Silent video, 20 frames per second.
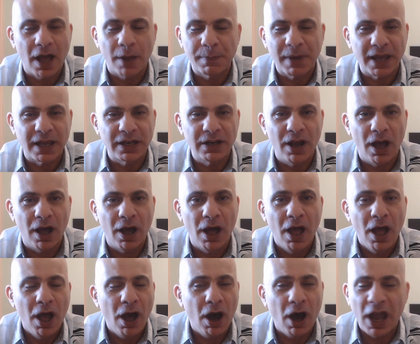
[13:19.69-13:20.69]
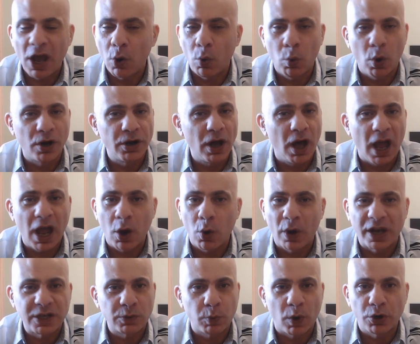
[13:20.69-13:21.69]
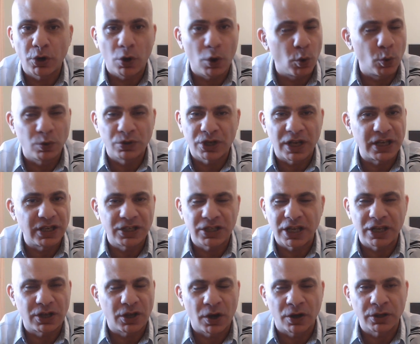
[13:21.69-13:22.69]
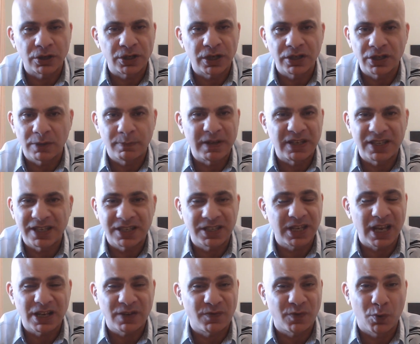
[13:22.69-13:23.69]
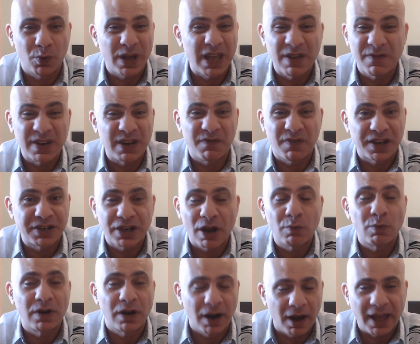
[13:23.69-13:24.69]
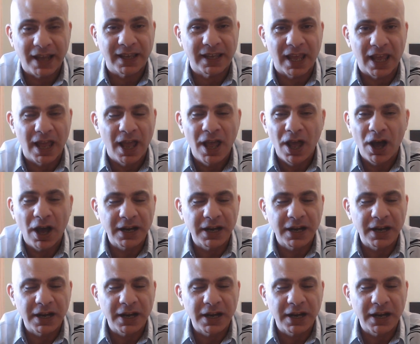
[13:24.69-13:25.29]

I mean, I want I always want all DC content to be successful, even if I don't like it.